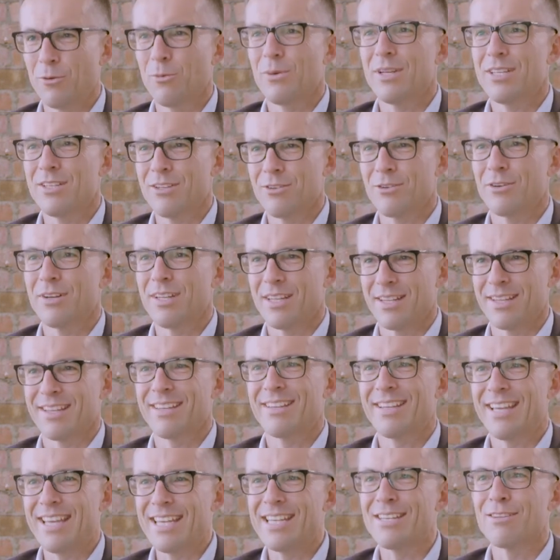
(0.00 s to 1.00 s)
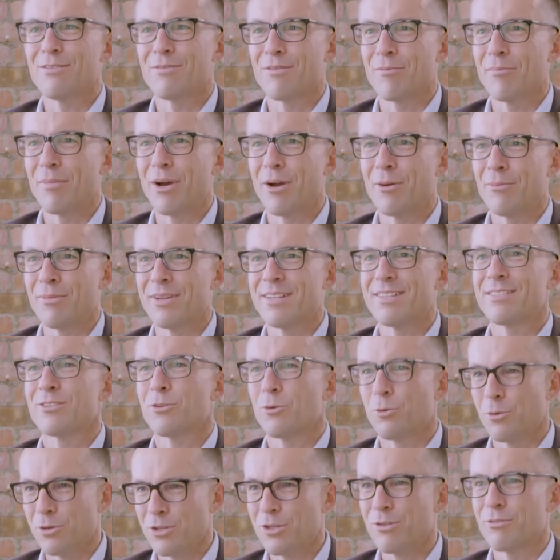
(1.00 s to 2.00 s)
when you're in the heat of the moment,
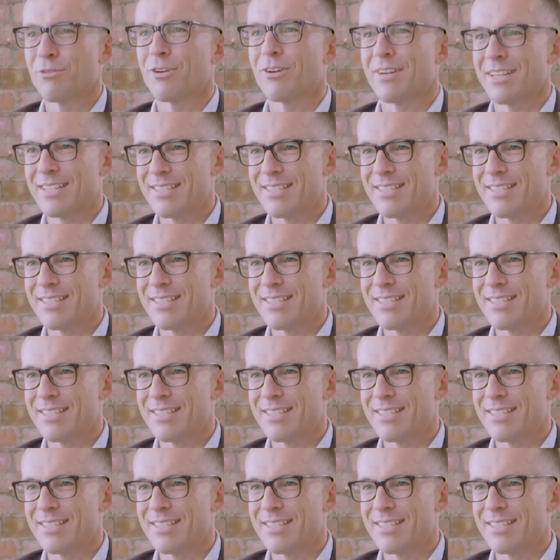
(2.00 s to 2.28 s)
or you've got a